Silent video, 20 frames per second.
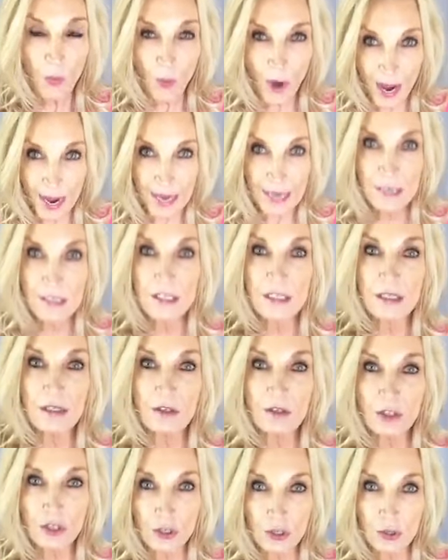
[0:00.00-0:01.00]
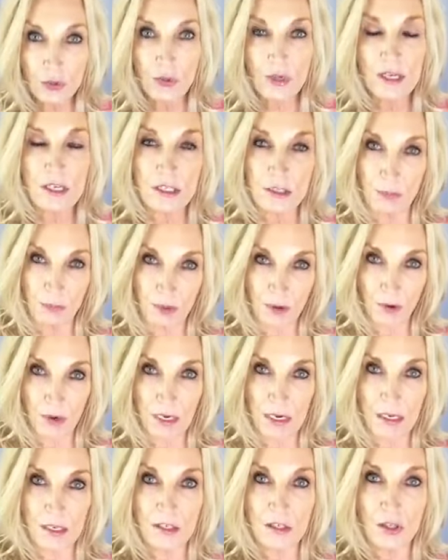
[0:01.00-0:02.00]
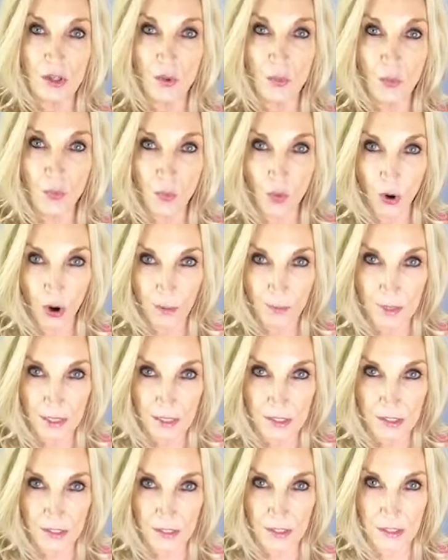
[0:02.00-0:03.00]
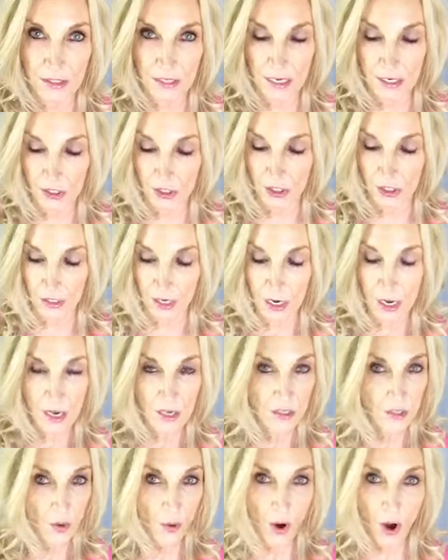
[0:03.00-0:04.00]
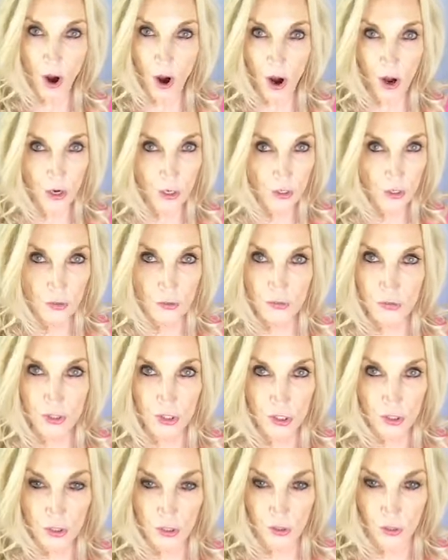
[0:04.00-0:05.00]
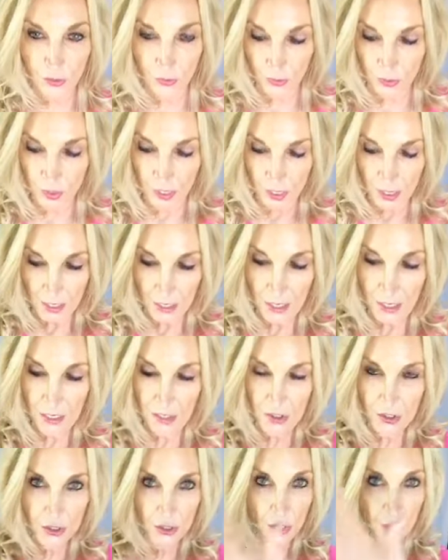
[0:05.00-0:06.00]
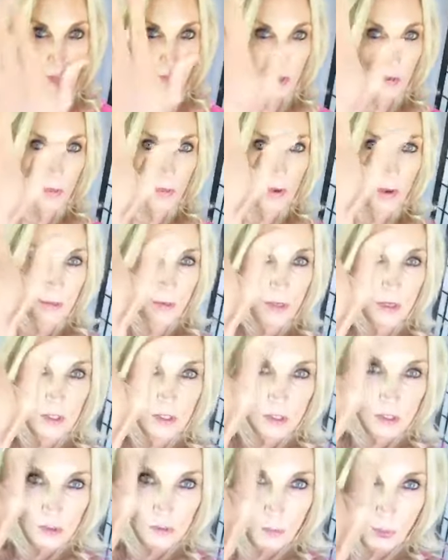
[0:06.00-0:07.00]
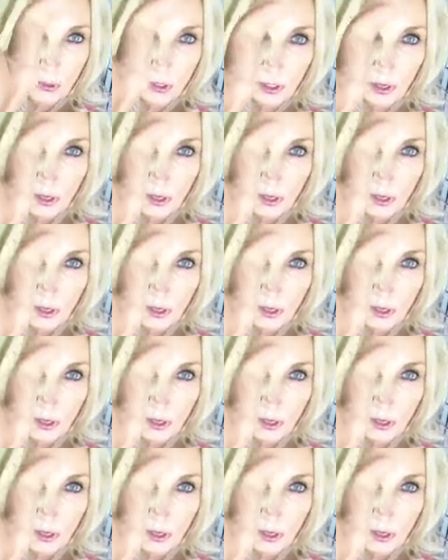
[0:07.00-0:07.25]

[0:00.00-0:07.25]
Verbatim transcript: wait till you experience the warming sensation. So all you do is you will, we're going to put